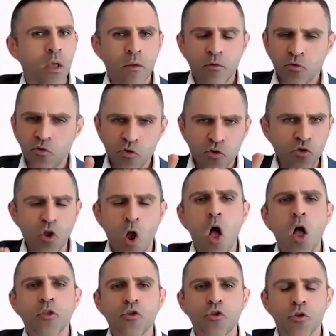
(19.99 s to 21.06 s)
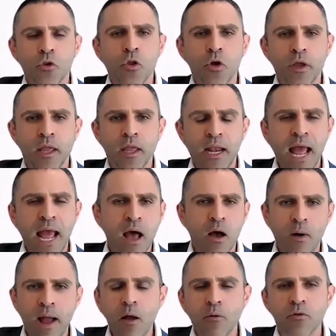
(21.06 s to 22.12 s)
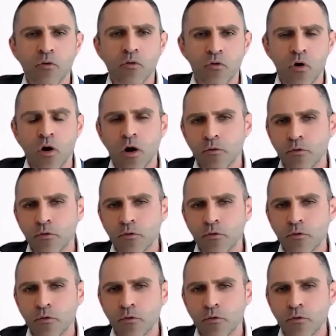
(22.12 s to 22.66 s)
staunch look at how houses are,